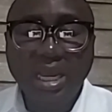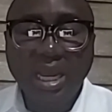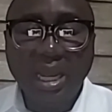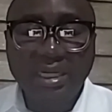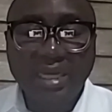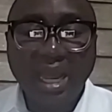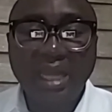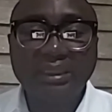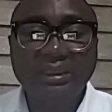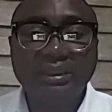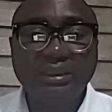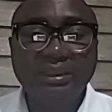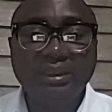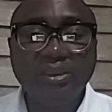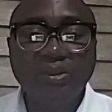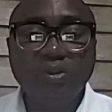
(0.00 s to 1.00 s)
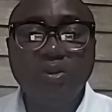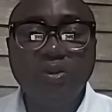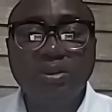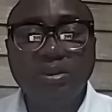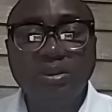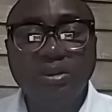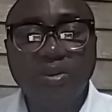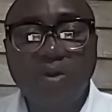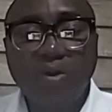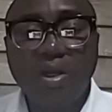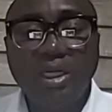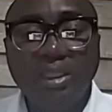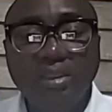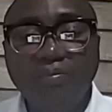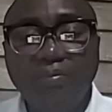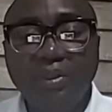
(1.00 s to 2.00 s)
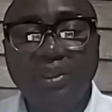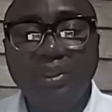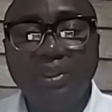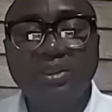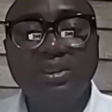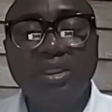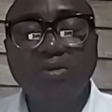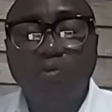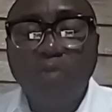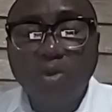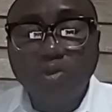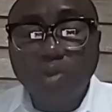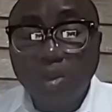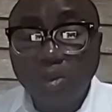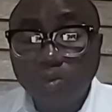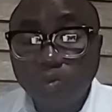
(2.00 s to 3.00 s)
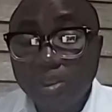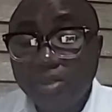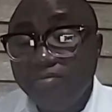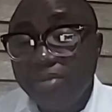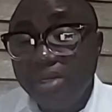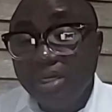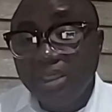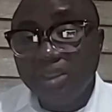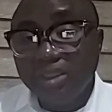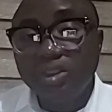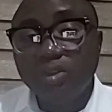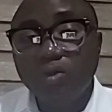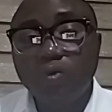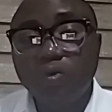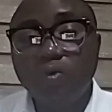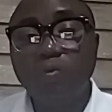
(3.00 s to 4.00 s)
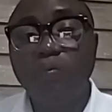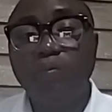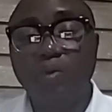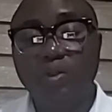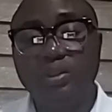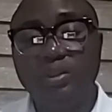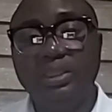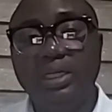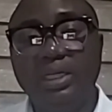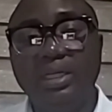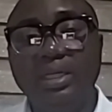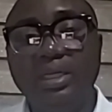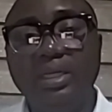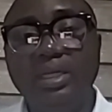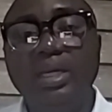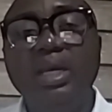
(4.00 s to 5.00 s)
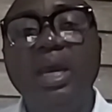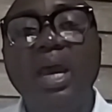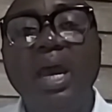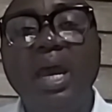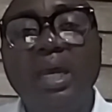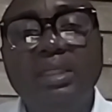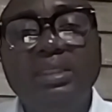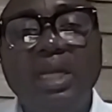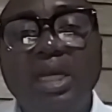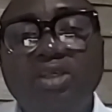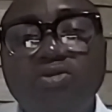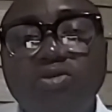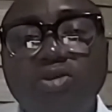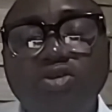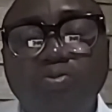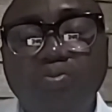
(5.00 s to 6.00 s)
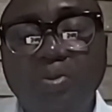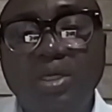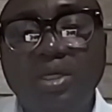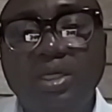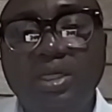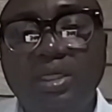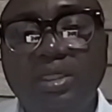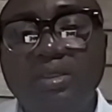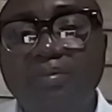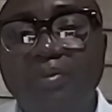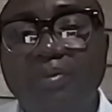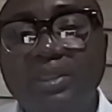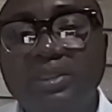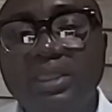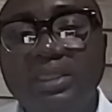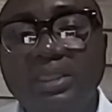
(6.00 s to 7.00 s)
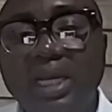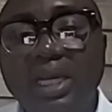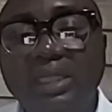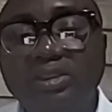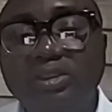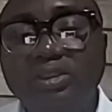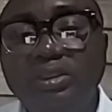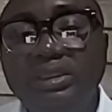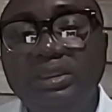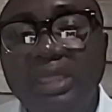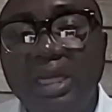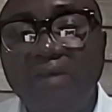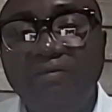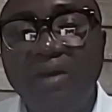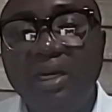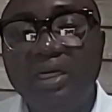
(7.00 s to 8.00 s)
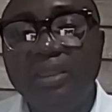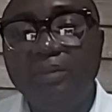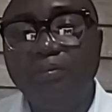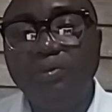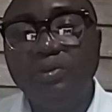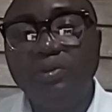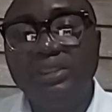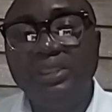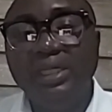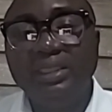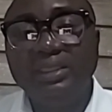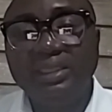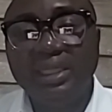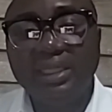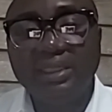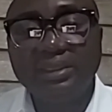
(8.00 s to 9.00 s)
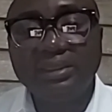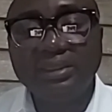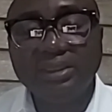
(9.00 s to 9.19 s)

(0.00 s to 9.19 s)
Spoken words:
that, the current president was also a military coup plot. And as we speak, the president has never repudiated,